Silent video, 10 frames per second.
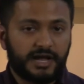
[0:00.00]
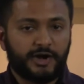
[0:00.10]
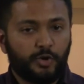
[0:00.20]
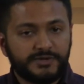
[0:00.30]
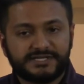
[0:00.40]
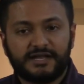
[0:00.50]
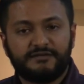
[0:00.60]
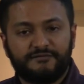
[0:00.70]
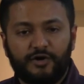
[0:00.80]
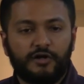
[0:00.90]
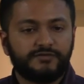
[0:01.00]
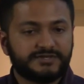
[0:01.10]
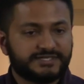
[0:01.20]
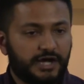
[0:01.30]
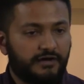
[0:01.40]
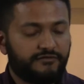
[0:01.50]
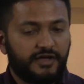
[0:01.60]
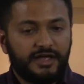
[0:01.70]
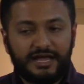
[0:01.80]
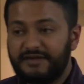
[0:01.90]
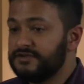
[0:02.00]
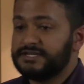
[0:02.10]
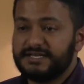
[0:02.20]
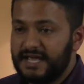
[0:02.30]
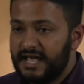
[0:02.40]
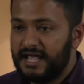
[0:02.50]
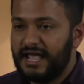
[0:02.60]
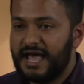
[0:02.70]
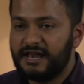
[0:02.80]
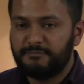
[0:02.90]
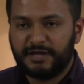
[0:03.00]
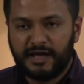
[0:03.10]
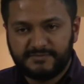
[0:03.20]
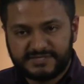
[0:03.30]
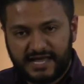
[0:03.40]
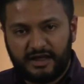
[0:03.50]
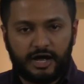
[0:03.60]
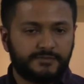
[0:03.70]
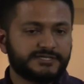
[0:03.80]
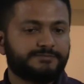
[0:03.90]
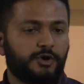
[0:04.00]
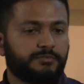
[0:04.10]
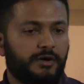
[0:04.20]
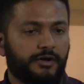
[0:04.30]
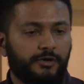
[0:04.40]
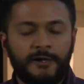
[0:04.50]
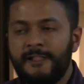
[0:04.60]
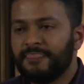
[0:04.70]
I always get involved in stuff, even today, and it becomes that hub and spoke model.